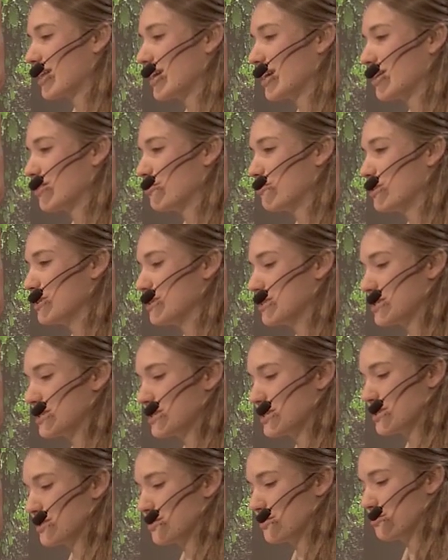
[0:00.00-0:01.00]
I think
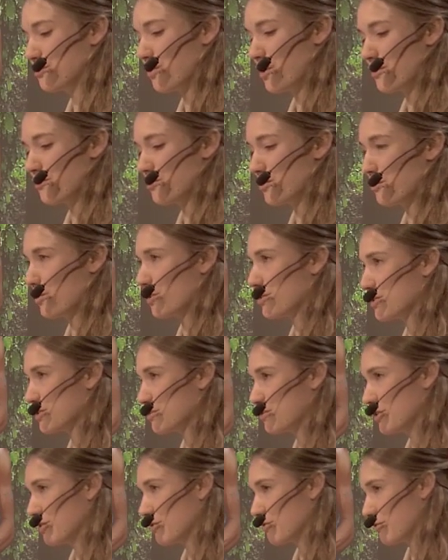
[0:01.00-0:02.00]
was one of the
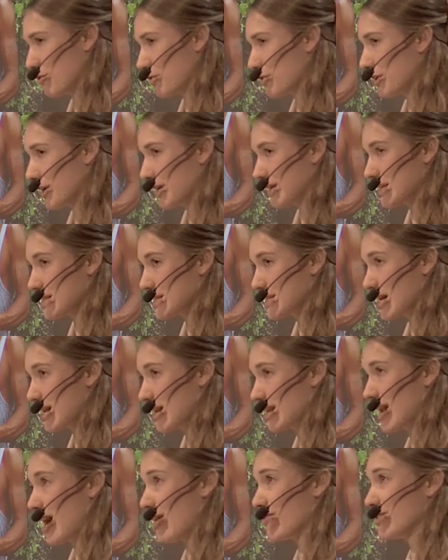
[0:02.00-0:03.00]
most beautiful things,
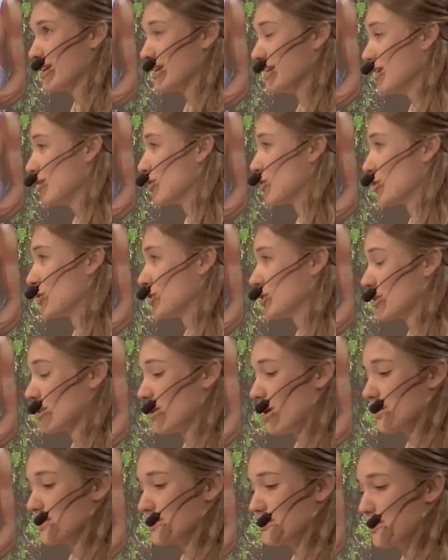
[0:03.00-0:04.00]
and I really learned a
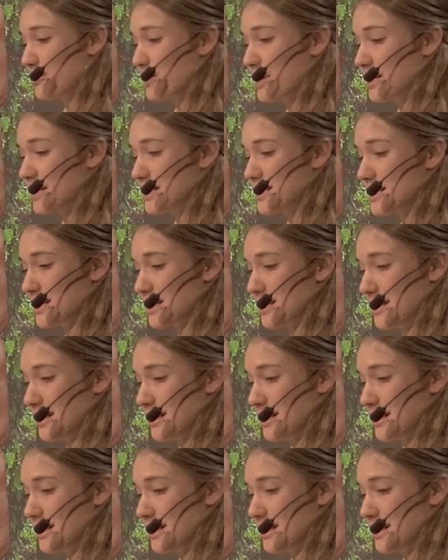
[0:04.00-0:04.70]
lot from it.